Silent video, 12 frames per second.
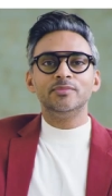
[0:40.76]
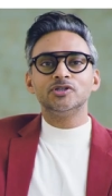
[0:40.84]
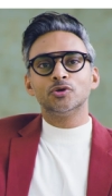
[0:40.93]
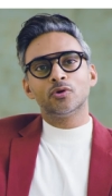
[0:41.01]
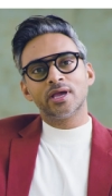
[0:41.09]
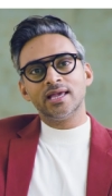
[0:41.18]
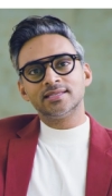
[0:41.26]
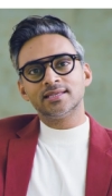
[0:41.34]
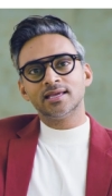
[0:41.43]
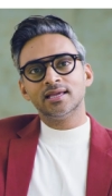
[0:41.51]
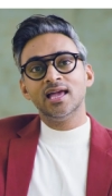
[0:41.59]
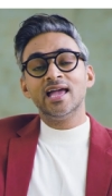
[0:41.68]
we'll be
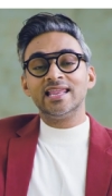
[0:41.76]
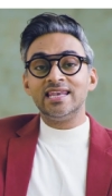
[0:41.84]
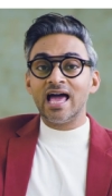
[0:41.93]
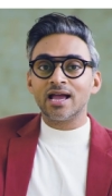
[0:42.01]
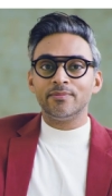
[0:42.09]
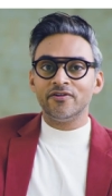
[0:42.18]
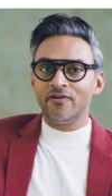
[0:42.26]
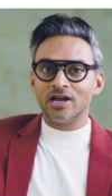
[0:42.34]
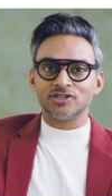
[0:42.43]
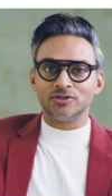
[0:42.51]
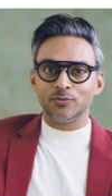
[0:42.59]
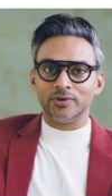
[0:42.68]
showcasing in Lakme
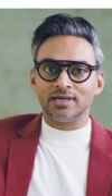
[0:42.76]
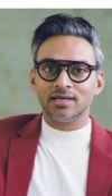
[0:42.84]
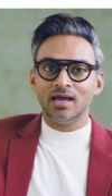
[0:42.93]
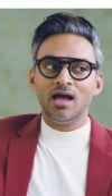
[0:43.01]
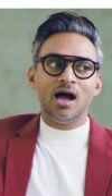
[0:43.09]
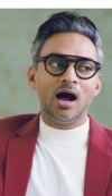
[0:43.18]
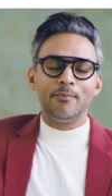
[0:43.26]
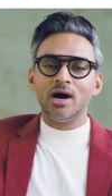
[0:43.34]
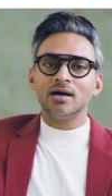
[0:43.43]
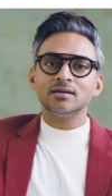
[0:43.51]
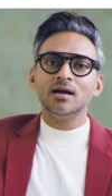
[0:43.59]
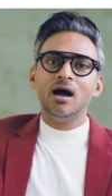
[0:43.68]
Fashion Week
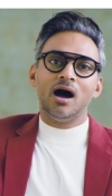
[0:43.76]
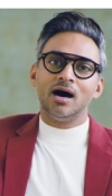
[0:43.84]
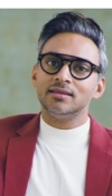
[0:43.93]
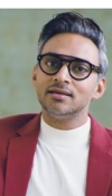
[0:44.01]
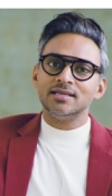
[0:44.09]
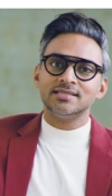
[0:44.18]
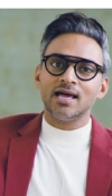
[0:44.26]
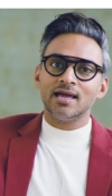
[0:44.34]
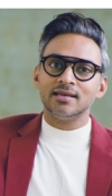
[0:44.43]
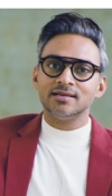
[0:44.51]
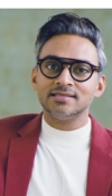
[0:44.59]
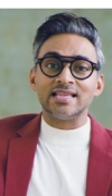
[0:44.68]
among other
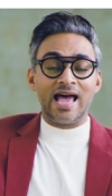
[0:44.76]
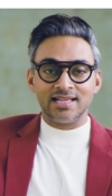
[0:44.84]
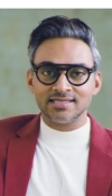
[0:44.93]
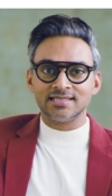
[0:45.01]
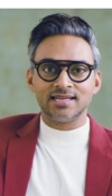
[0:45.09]
designers and